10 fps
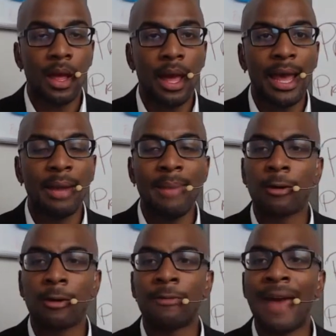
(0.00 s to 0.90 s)
And
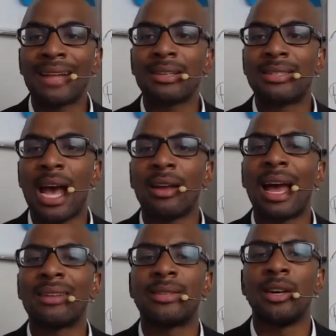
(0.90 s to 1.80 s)
matter of fact, Italia,
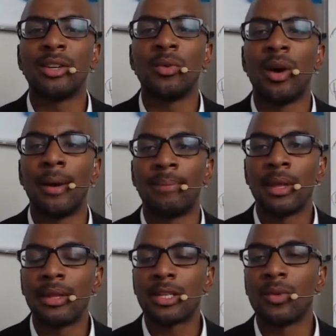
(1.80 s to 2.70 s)
I'll tell you what,
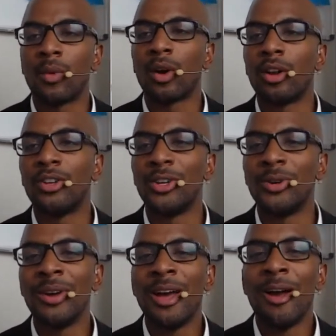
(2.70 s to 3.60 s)
this is what we're going to
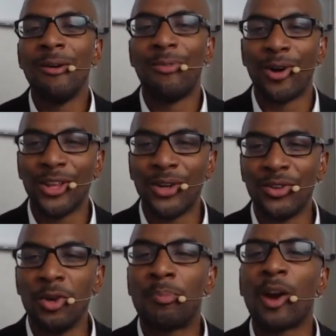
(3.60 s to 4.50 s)
do for you.
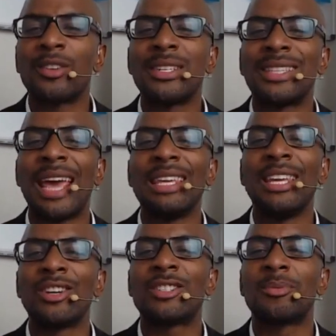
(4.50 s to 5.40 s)
You purchase that
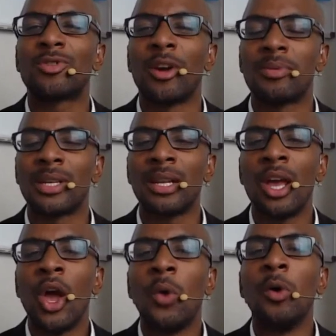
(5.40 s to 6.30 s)
year subscription.
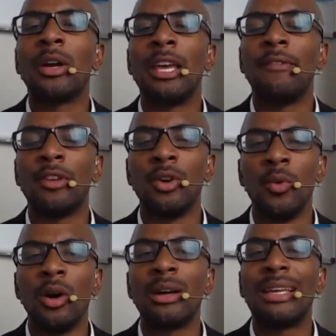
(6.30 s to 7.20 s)
We'll gift
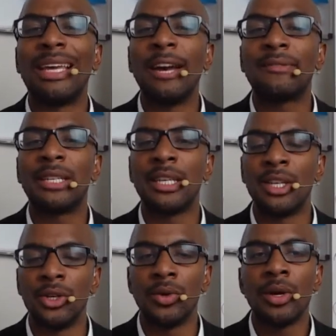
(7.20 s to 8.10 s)

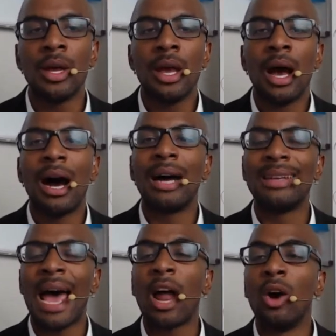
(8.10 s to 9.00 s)
you.
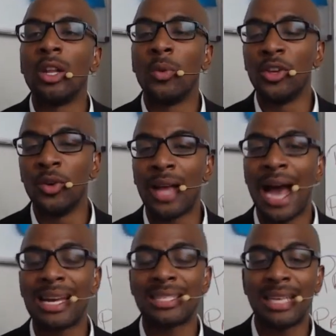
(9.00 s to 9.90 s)
Not only will you
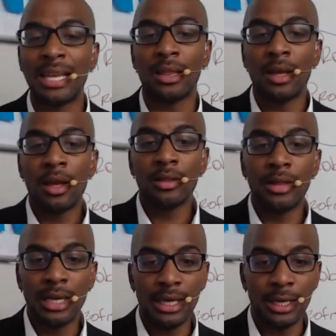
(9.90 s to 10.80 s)
guys get
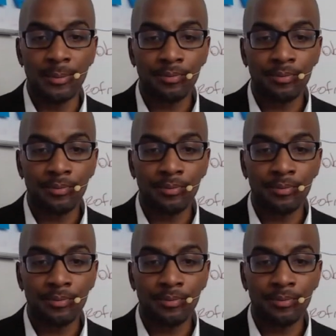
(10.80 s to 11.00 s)
you